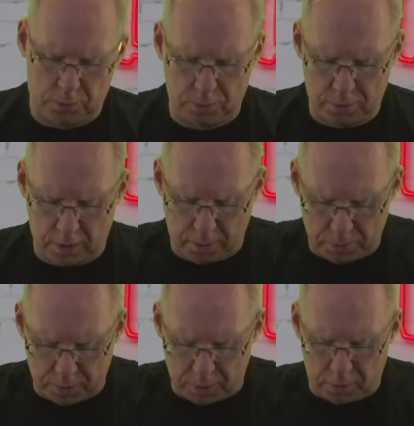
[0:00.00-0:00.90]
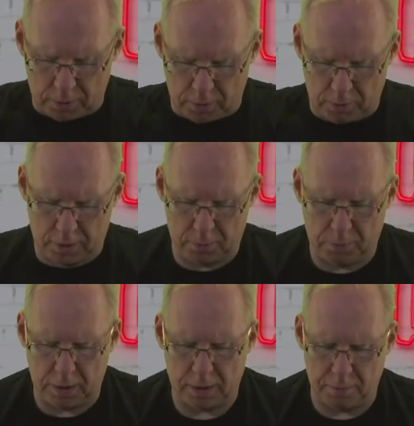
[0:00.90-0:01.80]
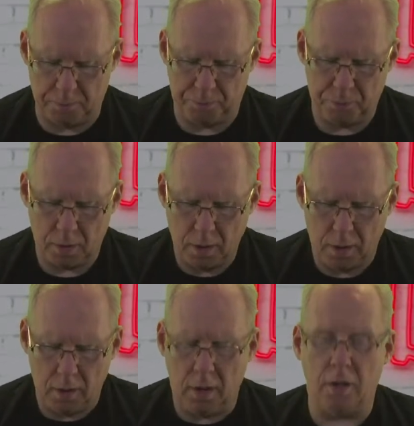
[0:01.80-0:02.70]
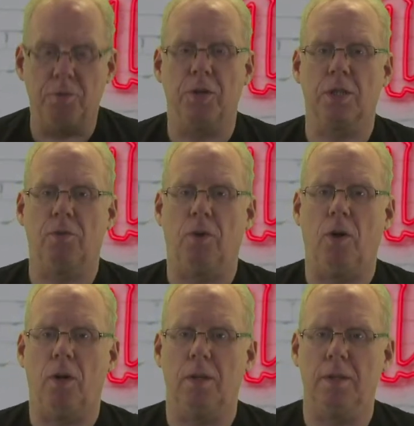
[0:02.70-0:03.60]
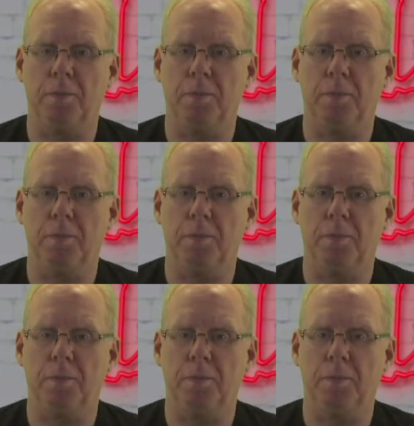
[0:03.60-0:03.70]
2 times, I don't know, it doesn't matter. And first of all, the